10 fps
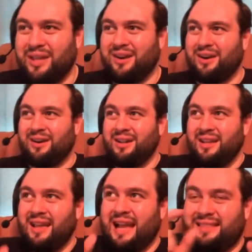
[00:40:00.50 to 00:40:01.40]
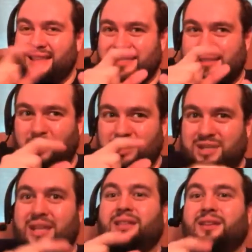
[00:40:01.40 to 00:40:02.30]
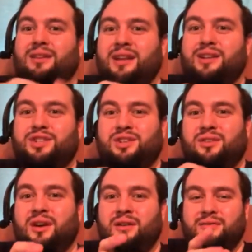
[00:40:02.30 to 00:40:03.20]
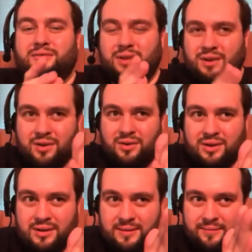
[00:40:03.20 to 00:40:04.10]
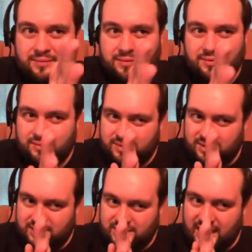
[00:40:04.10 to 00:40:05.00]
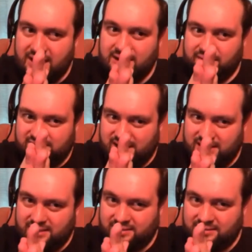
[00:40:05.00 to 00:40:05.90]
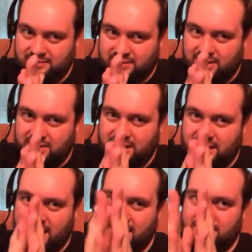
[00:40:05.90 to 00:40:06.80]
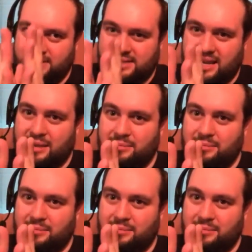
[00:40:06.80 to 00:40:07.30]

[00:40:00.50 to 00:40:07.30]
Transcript: that are at this particular niche of, you know, the end of seeking, the very end step,